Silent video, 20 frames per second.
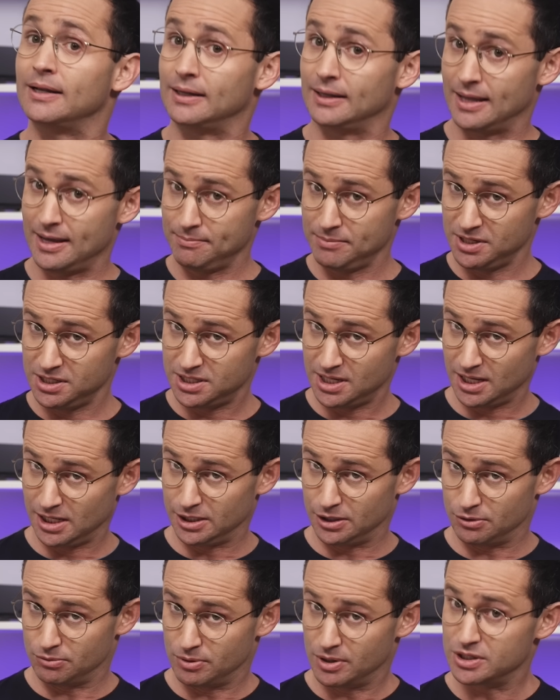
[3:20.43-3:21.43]
Let me tell
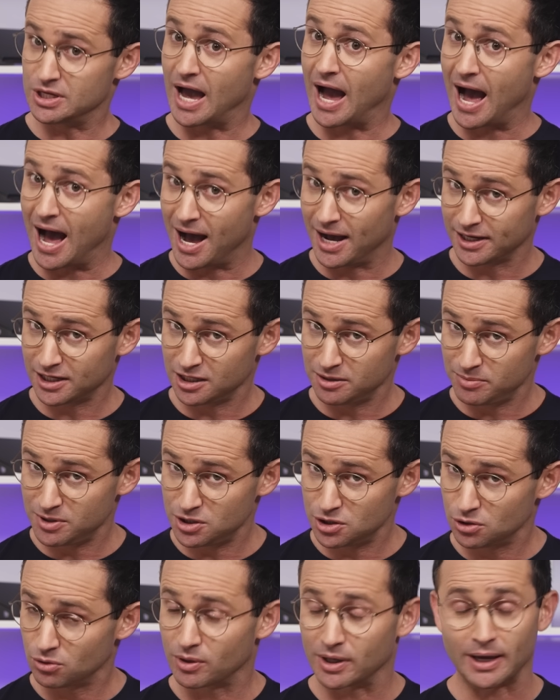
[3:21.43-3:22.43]
you, you aren't going to be
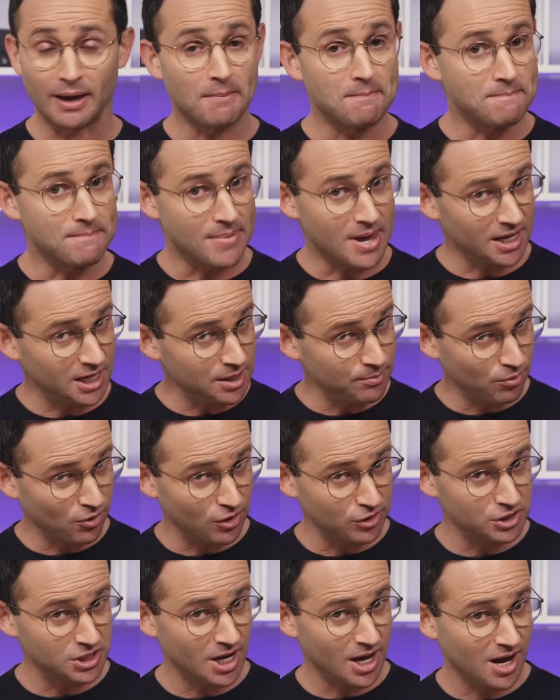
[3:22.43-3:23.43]
doing many
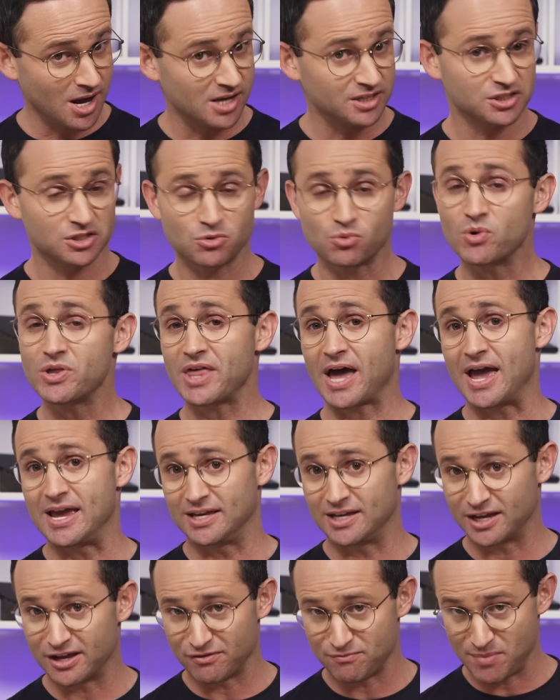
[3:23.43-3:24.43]
pro tasks with
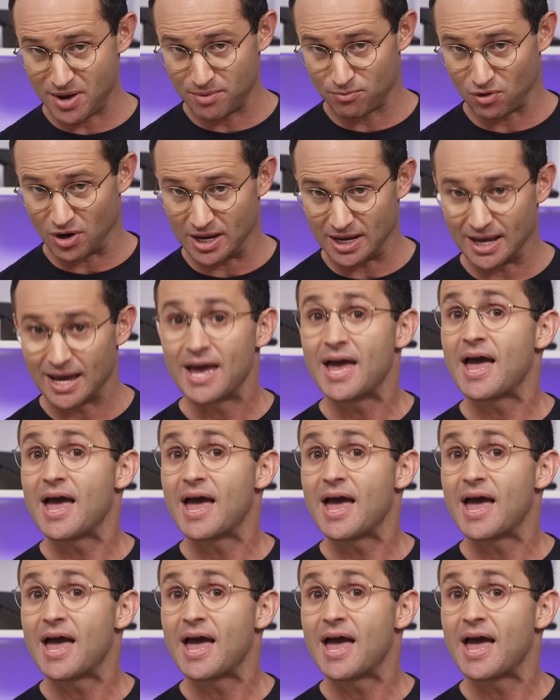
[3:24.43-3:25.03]
8 gig of memory.